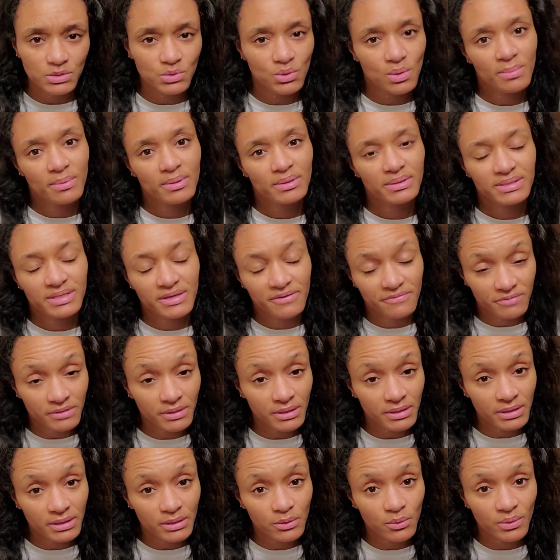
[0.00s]
So I'm
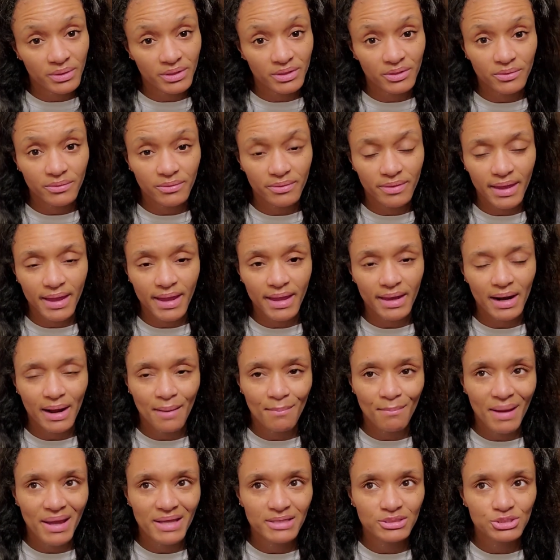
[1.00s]
definitely going to do that. I
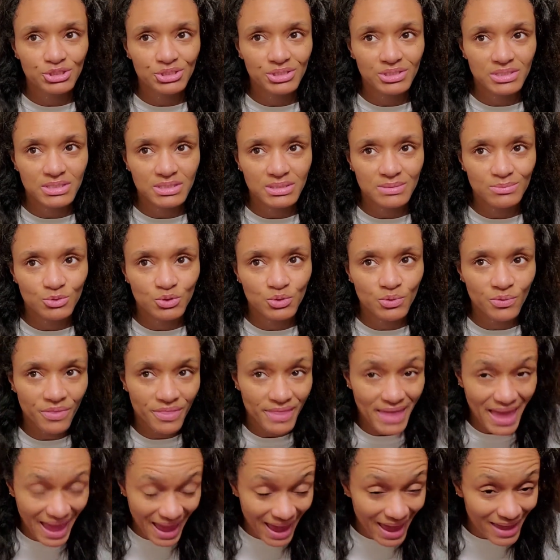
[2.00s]
might just do
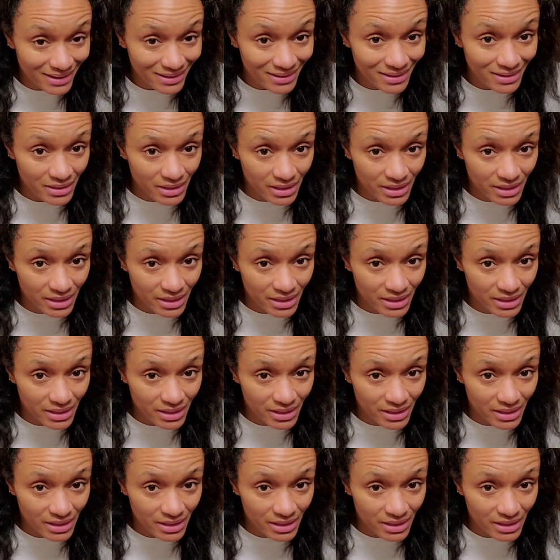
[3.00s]
that